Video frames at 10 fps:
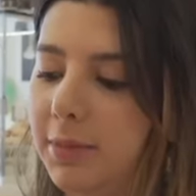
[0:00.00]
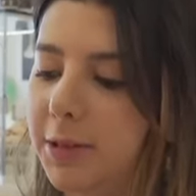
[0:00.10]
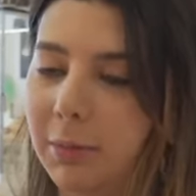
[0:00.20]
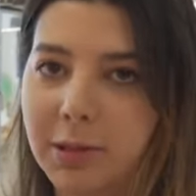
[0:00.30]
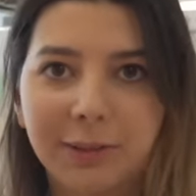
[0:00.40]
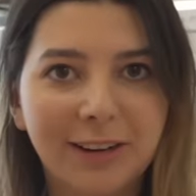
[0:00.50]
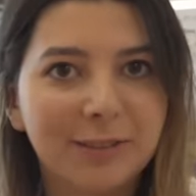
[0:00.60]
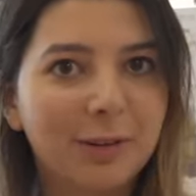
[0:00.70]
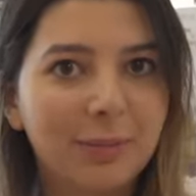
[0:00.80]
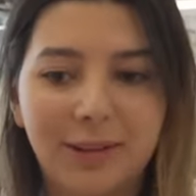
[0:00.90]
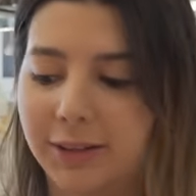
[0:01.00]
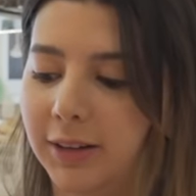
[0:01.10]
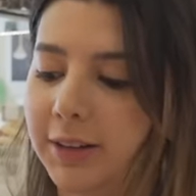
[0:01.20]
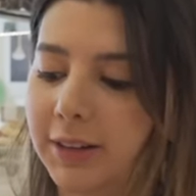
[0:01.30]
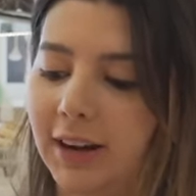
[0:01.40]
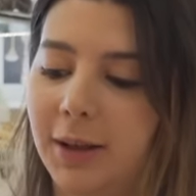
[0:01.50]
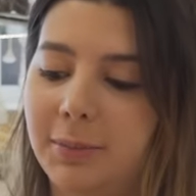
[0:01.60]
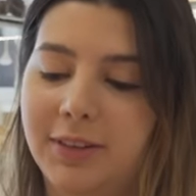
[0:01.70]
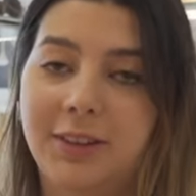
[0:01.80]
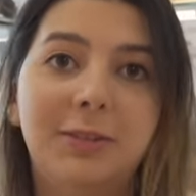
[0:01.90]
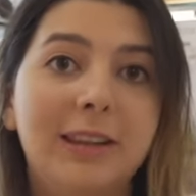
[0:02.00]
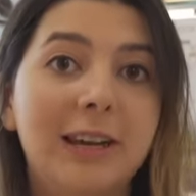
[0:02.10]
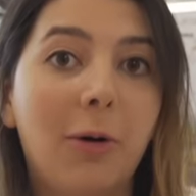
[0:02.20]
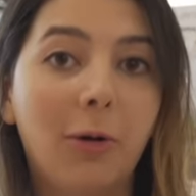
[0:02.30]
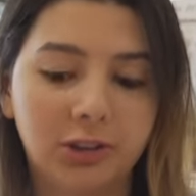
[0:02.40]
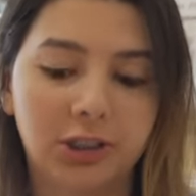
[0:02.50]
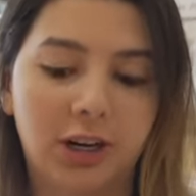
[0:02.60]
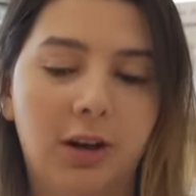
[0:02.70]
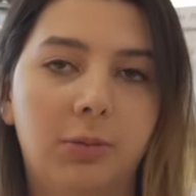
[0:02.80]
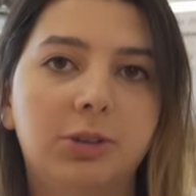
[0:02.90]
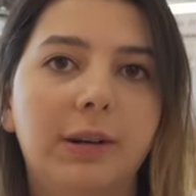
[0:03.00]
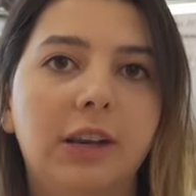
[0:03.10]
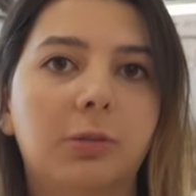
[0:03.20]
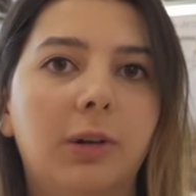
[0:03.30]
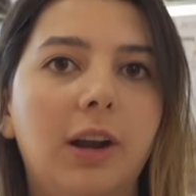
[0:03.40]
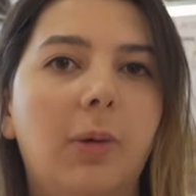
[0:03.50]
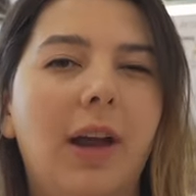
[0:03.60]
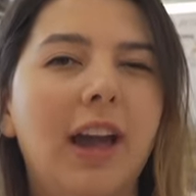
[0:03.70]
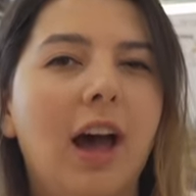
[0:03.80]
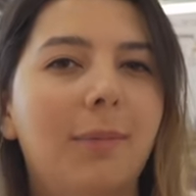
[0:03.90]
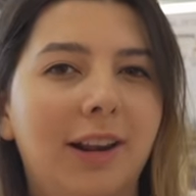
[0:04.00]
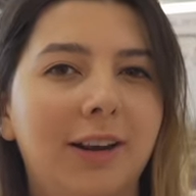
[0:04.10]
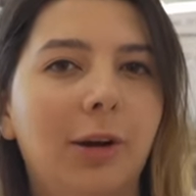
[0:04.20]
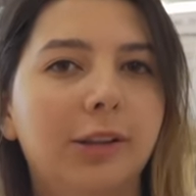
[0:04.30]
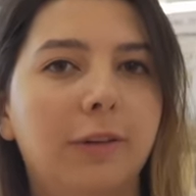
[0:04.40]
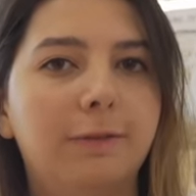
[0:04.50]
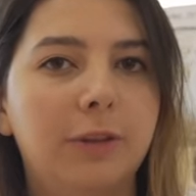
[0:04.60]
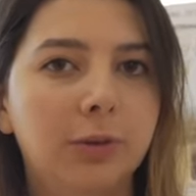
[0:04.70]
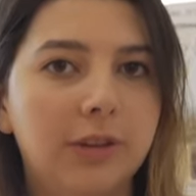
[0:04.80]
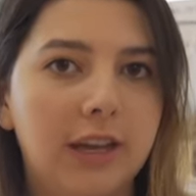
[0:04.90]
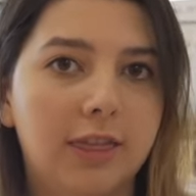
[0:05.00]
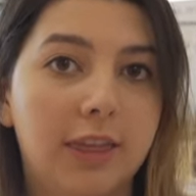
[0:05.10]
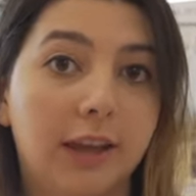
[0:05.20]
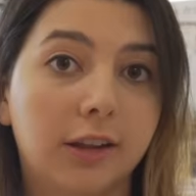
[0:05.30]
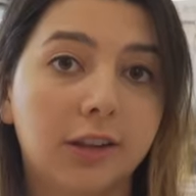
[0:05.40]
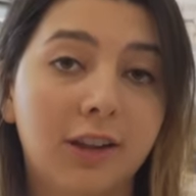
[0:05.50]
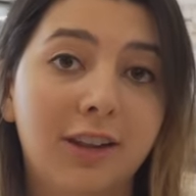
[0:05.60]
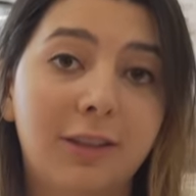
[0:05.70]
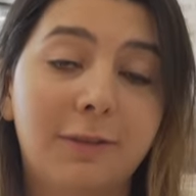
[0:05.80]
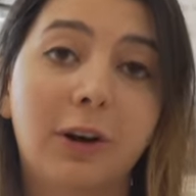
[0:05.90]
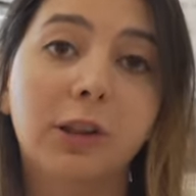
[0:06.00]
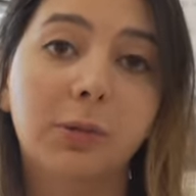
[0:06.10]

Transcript: so I'm switching from the series lineup to the Ultra, which means right away I'm gonna notice a few key things. First